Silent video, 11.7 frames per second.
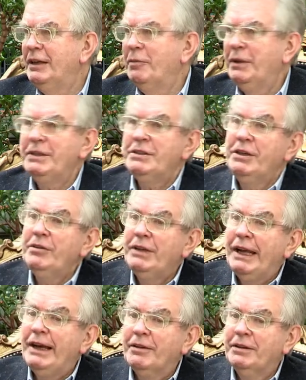But there's no
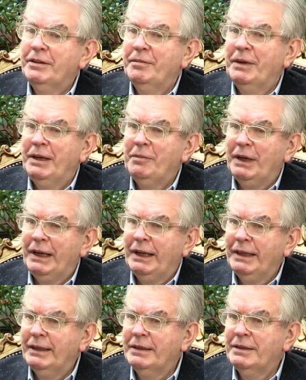doubt in my
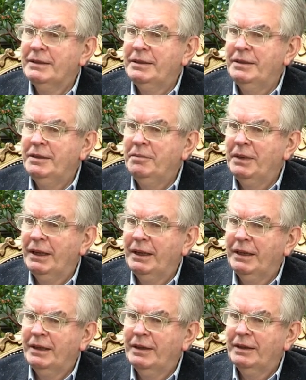mind that city
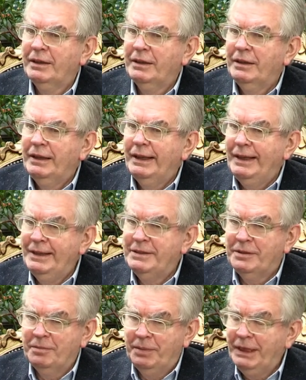making
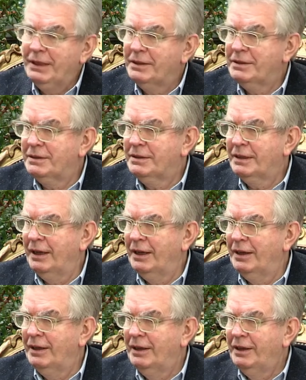is the biggest
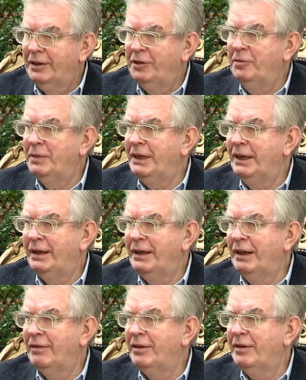human
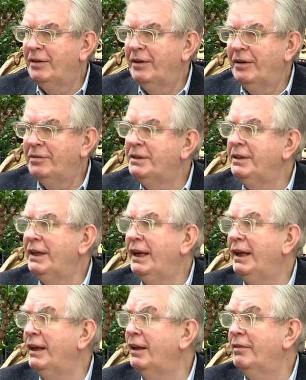endeavor of
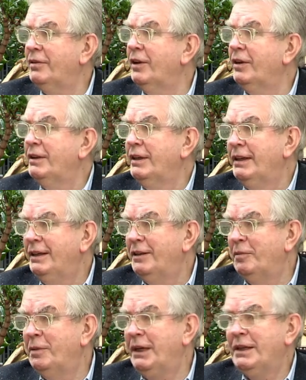today, if not
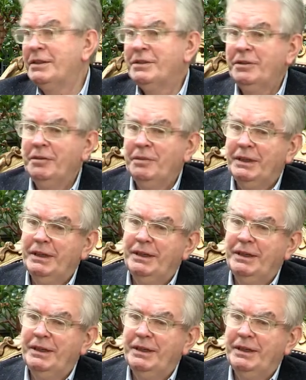the biggest human